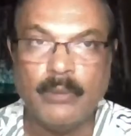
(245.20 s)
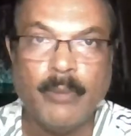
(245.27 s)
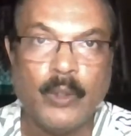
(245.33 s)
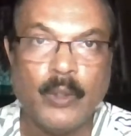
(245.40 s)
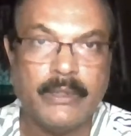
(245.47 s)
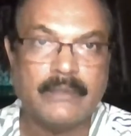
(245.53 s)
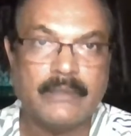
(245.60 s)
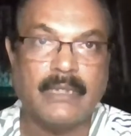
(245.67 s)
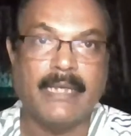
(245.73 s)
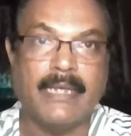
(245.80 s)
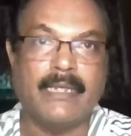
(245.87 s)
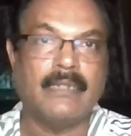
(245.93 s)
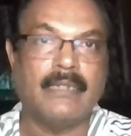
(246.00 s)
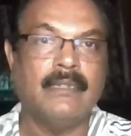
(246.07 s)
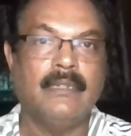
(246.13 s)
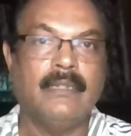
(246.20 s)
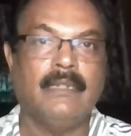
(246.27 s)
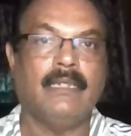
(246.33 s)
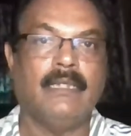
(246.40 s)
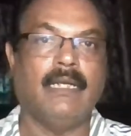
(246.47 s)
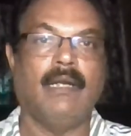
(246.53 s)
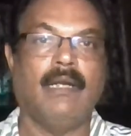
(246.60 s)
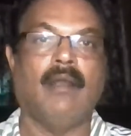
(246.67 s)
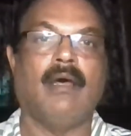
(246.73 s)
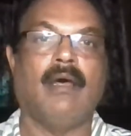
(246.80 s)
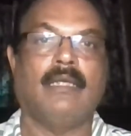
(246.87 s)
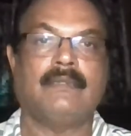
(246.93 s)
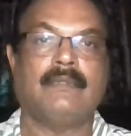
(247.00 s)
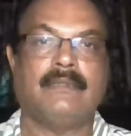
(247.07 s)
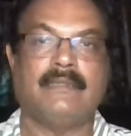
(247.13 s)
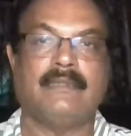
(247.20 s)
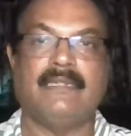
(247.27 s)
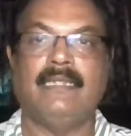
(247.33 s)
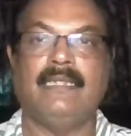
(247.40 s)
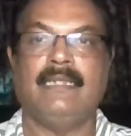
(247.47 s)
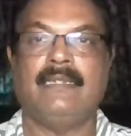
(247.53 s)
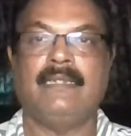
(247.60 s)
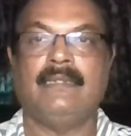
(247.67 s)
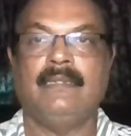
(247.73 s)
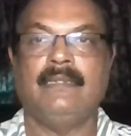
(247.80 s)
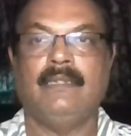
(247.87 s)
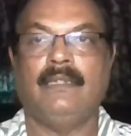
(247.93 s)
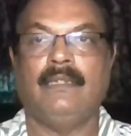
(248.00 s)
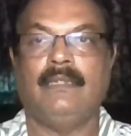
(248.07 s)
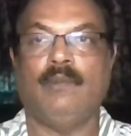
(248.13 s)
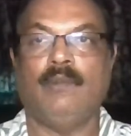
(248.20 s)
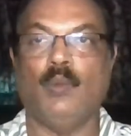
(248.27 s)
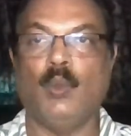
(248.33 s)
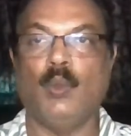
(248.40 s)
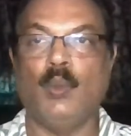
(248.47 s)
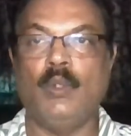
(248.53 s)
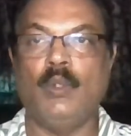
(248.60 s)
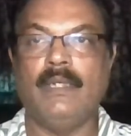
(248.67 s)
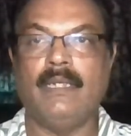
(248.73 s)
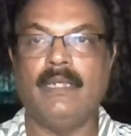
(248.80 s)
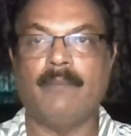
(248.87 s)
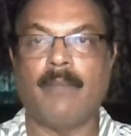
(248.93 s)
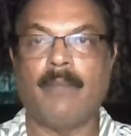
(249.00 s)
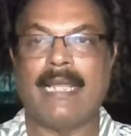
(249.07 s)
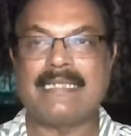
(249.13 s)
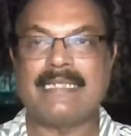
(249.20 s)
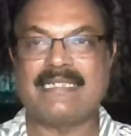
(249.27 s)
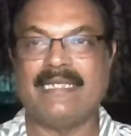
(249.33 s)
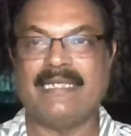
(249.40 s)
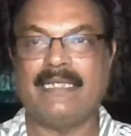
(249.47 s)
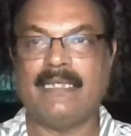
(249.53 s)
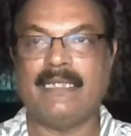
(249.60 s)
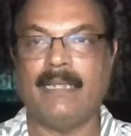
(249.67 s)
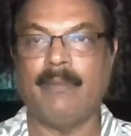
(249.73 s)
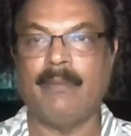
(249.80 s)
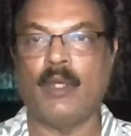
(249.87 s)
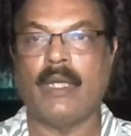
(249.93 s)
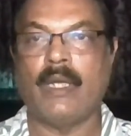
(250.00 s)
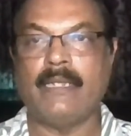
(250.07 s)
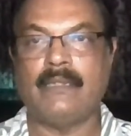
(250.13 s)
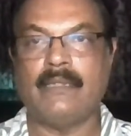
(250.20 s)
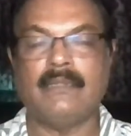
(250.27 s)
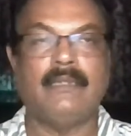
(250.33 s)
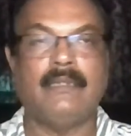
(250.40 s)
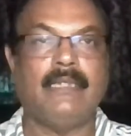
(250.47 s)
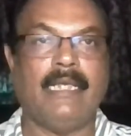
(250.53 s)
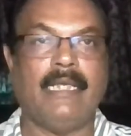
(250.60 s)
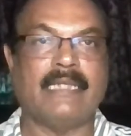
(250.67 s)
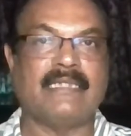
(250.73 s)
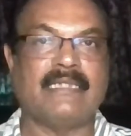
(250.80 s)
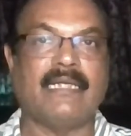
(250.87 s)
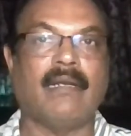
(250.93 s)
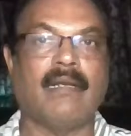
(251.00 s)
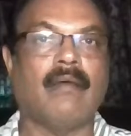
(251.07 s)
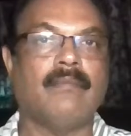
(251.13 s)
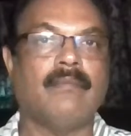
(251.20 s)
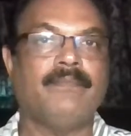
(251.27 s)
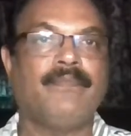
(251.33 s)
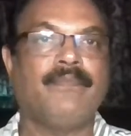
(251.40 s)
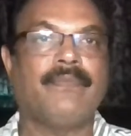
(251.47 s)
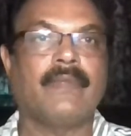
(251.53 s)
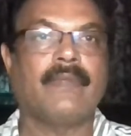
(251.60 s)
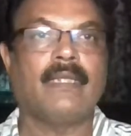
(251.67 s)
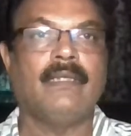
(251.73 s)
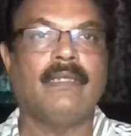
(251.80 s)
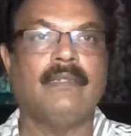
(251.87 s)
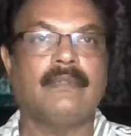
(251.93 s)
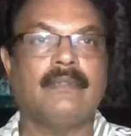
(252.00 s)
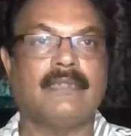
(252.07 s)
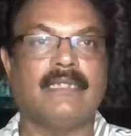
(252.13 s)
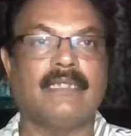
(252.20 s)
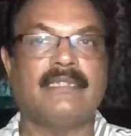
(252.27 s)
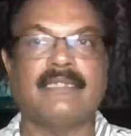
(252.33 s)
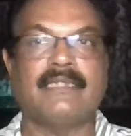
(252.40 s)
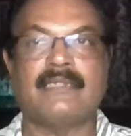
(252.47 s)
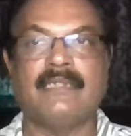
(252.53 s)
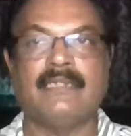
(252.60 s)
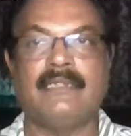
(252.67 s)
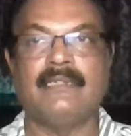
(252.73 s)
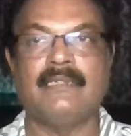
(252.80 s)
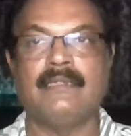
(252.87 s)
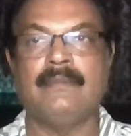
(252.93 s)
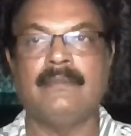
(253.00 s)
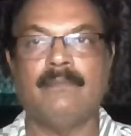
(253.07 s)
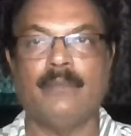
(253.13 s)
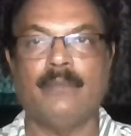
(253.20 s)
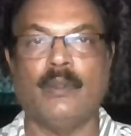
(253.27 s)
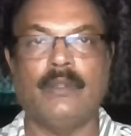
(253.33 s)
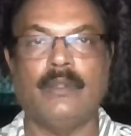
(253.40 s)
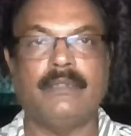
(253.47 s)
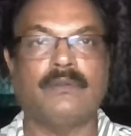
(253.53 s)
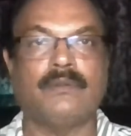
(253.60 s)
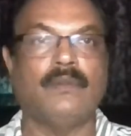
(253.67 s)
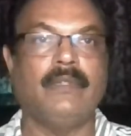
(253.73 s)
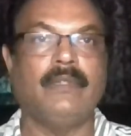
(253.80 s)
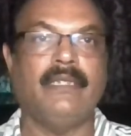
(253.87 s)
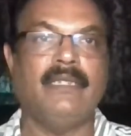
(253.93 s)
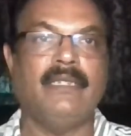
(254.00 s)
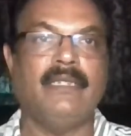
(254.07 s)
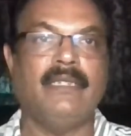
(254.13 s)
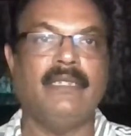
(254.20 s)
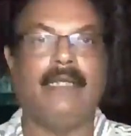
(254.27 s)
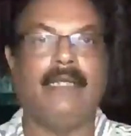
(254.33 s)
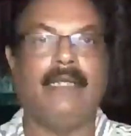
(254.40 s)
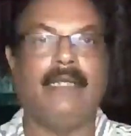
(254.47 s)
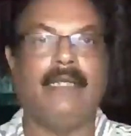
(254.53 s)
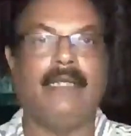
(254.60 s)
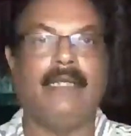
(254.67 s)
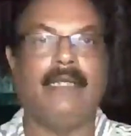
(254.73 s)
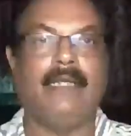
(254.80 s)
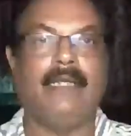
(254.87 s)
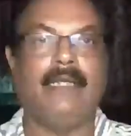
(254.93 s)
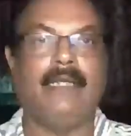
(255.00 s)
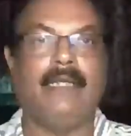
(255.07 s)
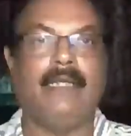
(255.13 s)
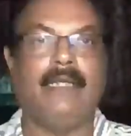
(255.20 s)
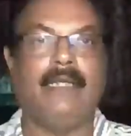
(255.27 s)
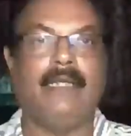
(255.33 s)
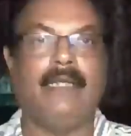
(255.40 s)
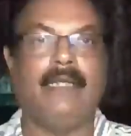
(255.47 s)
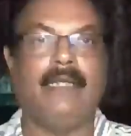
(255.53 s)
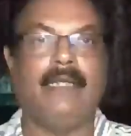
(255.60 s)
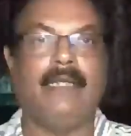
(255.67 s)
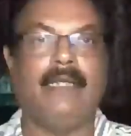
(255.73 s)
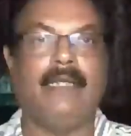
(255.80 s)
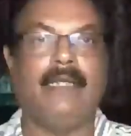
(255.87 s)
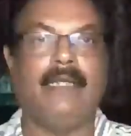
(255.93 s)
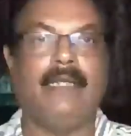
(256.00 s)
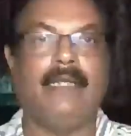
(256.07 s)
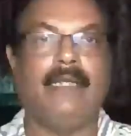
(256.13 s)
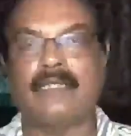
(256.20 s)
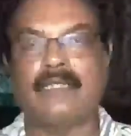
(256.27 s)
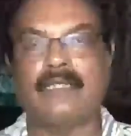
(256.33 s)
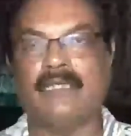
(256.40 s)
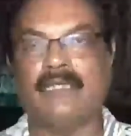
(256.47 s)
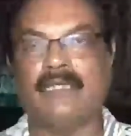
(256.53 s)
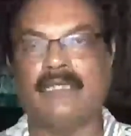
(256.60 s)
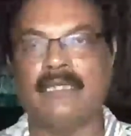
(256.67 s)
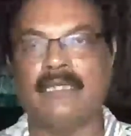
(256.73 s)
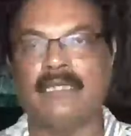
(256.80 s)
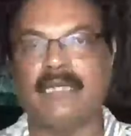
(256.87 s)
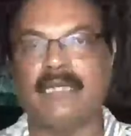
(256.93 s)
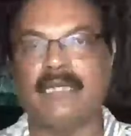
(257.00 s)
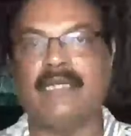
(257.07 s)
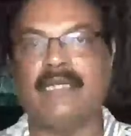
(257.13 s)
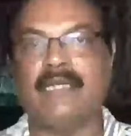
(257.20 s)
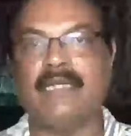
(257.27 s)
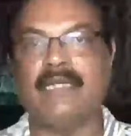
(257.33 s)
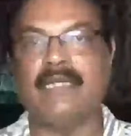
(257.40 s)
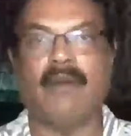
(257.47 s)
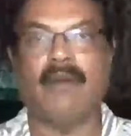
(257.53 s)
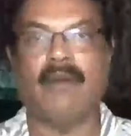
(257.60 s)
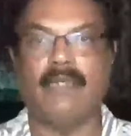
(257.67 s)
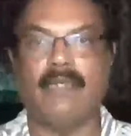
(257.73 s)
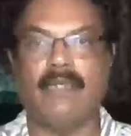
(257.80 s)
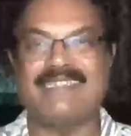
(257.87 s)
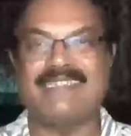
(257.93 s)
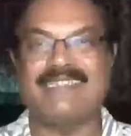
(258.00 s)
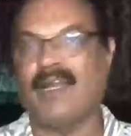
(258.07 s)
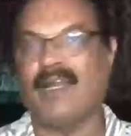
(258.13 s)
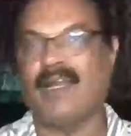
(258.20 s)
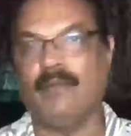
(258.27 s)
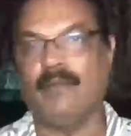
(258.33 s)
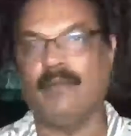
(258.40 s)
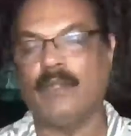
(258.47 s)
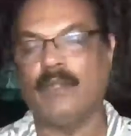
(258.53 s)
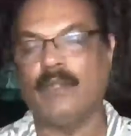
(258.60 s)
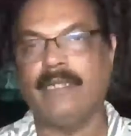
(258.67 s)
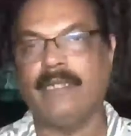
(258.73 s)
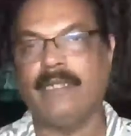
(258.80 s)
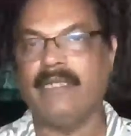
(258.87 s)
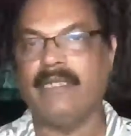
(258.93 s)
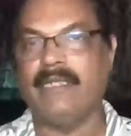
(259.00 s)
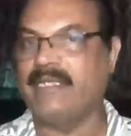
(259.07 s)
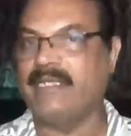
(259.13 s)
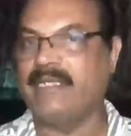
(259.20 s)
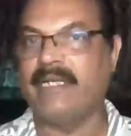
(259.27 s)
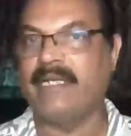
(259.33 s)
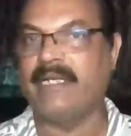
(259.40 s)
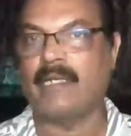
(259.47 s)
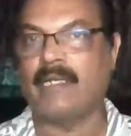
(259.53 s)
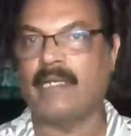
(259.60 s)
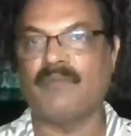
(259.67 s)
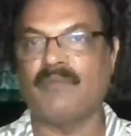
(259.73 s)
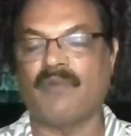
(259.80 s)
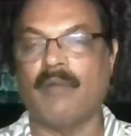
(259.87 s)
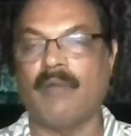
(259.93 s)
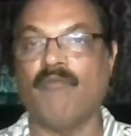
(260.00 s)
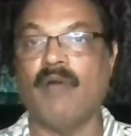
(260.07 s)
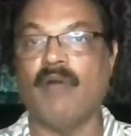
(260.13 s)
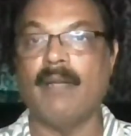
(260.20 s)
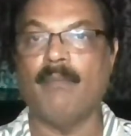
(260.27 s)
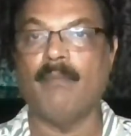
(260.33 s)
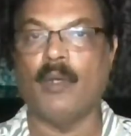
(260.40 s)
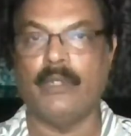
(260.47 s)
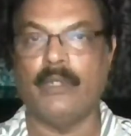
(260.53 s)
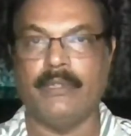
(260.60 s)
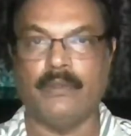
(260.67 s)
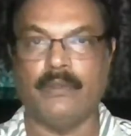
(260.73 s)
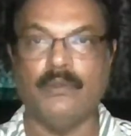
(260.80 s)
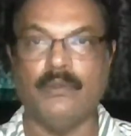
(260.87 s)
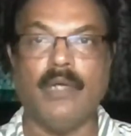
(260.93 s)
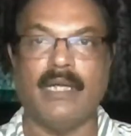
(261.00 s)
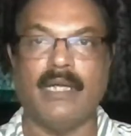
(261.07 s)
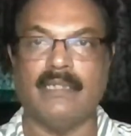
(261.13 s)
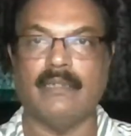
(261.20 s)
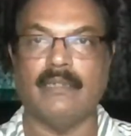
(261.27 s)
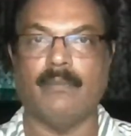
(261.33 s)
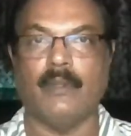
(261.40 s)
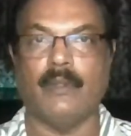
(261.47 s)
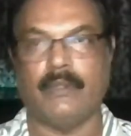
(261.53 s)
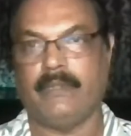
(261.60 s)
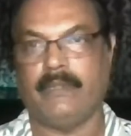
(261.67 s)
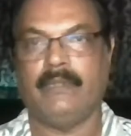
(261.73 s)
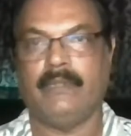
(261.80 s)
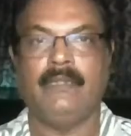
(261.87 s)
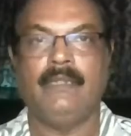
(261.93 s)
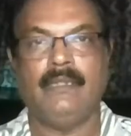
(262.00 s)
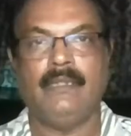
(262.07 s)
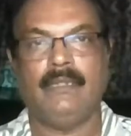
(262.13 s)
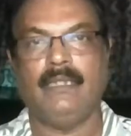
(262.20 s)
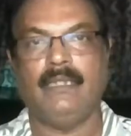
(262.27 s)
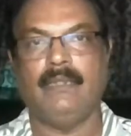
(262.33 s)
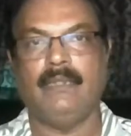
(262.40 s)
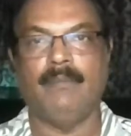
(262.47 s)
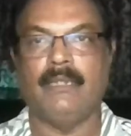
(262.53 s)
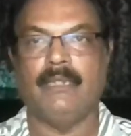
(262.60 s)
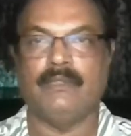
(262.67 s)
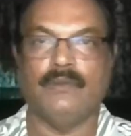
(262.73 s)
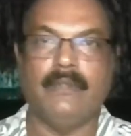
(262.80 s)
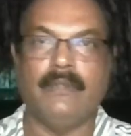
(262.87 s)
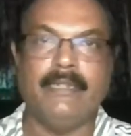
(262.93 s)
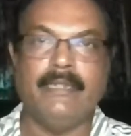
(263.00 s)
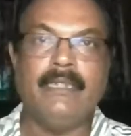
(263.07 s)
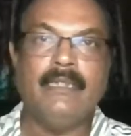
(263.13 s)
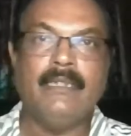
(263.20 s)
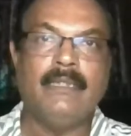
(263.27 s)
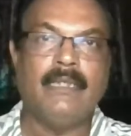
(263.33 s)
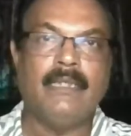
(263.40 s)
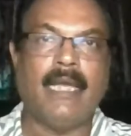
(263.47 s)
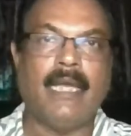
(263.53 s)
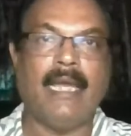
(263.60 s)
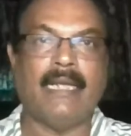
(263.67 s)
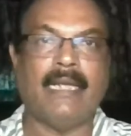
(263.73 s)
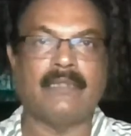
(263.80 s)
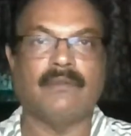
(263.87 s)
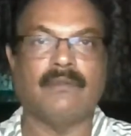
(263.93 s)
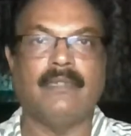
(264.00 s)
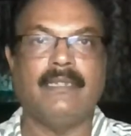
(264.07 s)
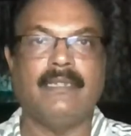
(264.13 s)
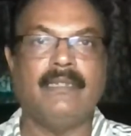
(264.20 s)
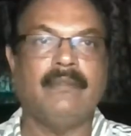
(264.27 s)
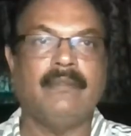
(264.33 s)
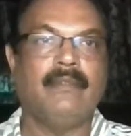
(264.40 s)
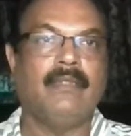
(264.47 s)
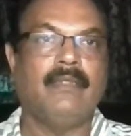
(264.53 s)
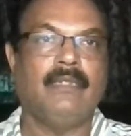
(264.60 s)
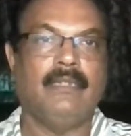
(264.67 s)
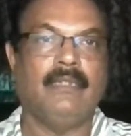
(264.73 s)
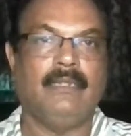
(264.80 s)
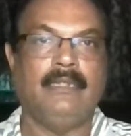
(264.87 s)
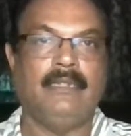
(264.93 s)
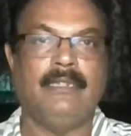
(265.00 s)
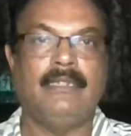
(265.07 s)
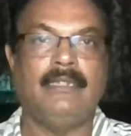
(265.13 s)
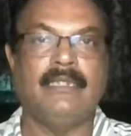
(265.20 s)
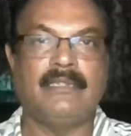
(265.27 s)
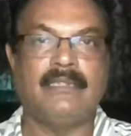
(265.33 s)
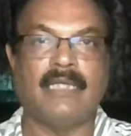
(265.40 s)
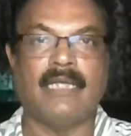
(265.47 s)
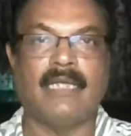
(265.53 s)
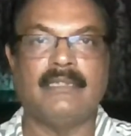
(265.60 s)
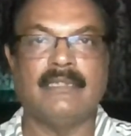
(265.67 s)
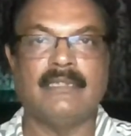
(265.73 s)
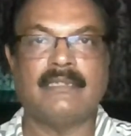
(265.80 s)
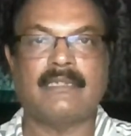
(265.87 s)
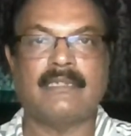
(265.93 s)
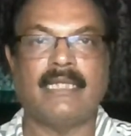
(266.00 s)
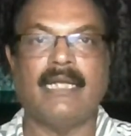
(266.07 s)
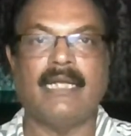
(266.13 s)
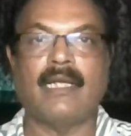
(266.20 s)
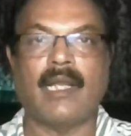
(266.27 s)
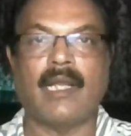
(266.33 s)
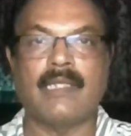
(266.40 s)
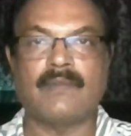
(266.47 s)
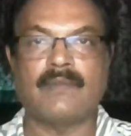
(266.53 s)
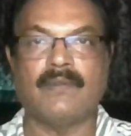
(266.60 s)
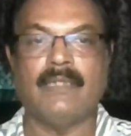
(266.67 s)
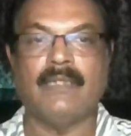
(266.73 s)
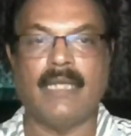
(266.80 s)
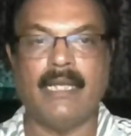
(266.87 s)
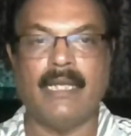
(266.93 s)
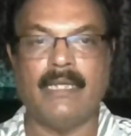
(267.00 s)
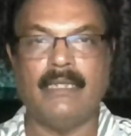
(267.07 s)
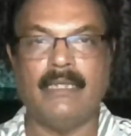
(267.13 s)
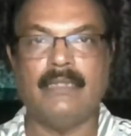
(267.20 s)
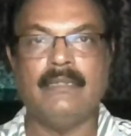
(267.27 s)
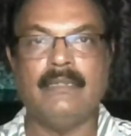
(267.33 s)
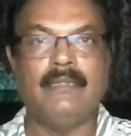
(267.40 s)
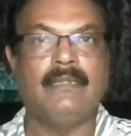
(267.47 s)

bodies like glass, silk, wool, plastic, ebonite, etc. Such a certain bodies only you can transfer. There is a charge neither created nor destroyed, only it is getting transferred from one body to another body. That much only actually the charges can transfer, and